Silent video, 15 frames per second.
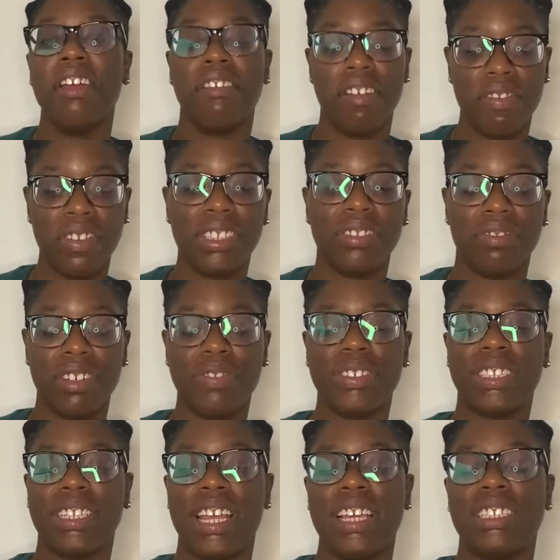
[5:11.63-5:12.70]

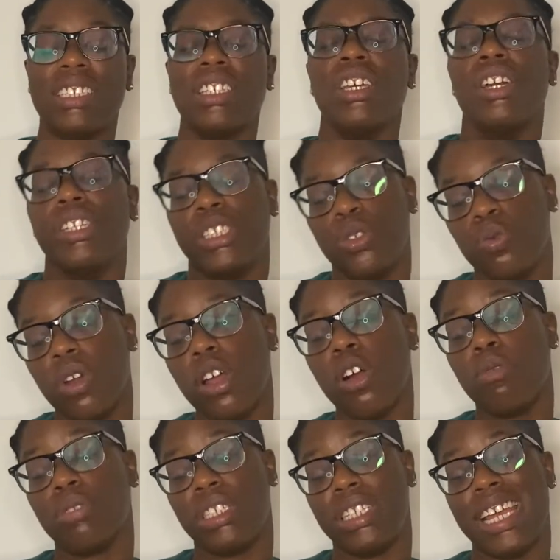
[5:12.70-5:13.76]
River's nasty. She went
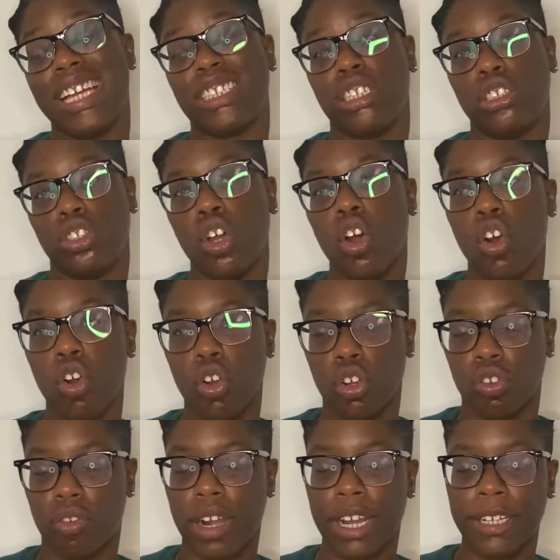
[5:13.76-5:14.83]
home, she has a
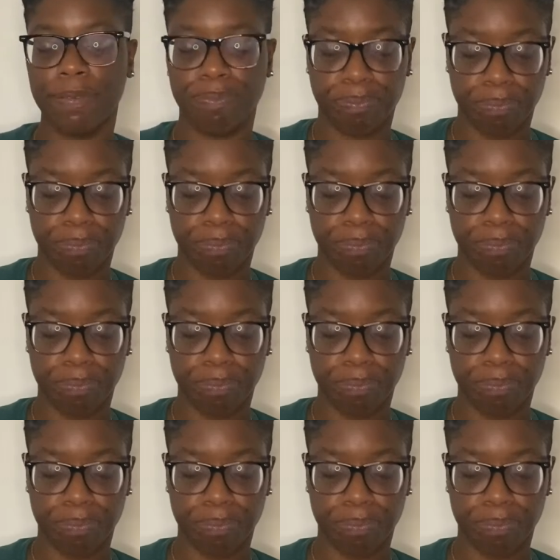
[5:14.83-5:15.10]
dog, right?